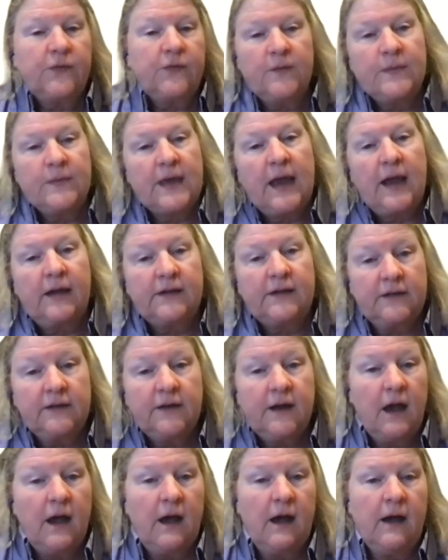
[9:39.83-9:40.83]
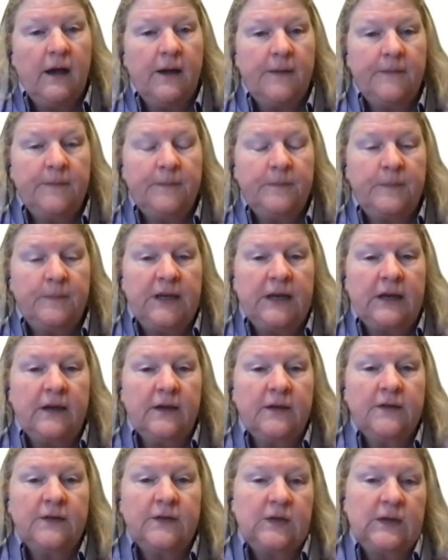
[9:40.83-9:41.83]
from that,
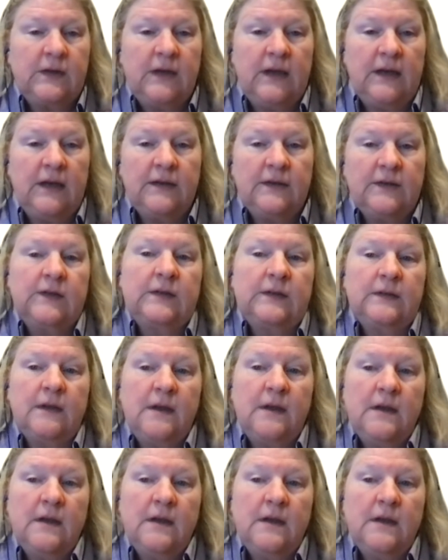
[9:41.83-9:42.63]
because it is